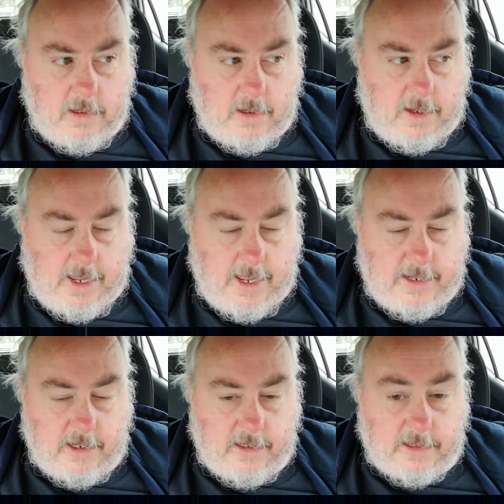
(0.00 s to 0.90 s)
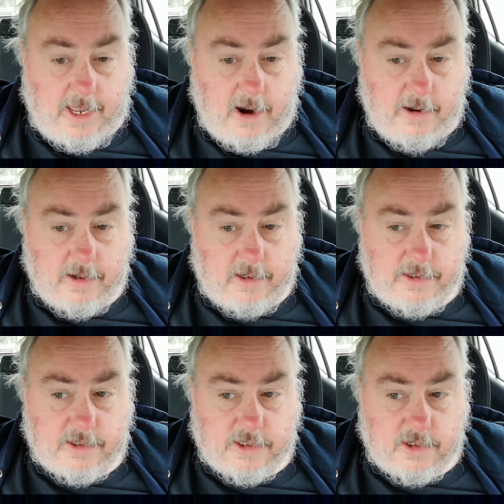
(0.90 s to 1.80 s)
And that article
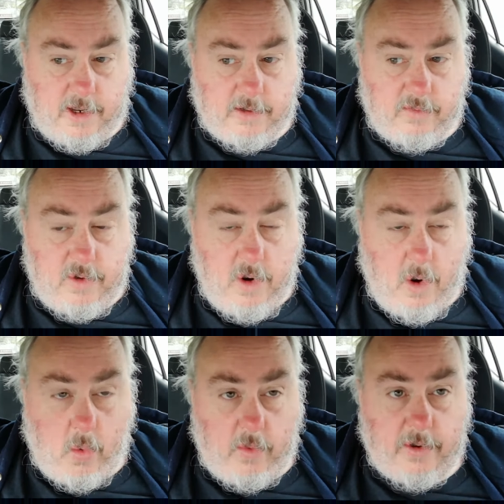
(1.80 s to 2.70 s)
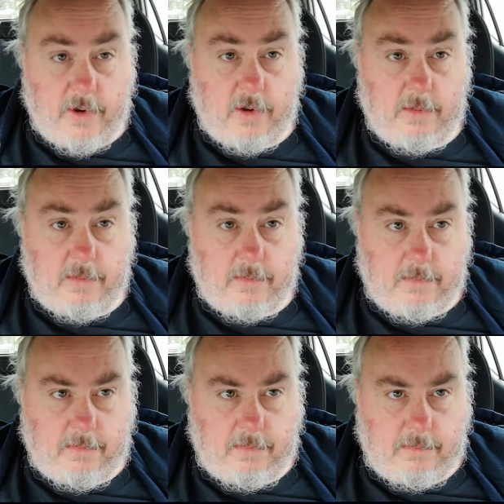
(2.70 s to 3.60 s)
is designed no other
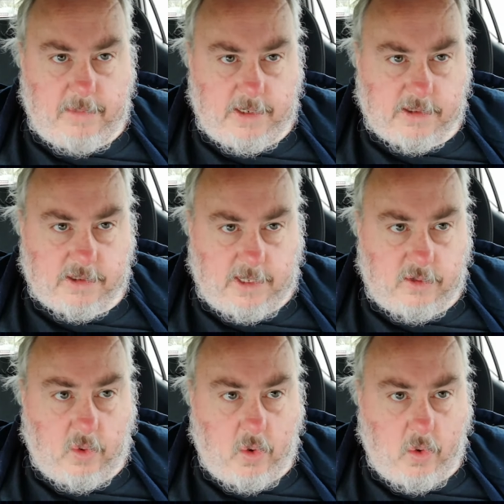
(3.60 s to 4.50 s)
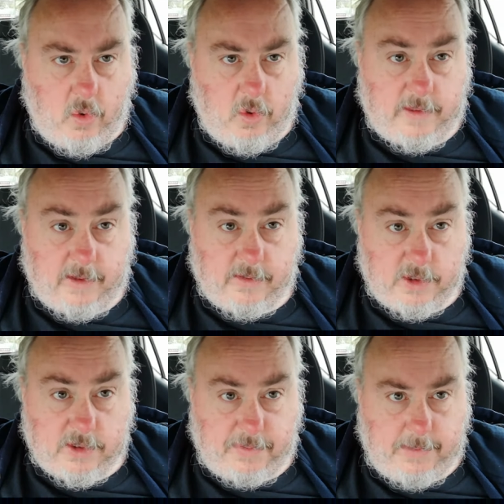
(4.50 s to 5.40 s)
means than to hurt out
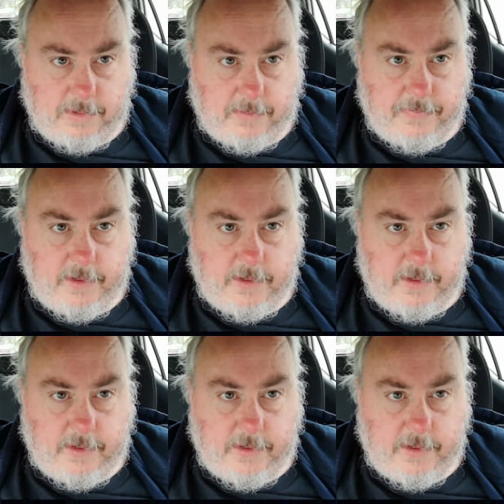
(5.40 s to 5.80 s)
those people.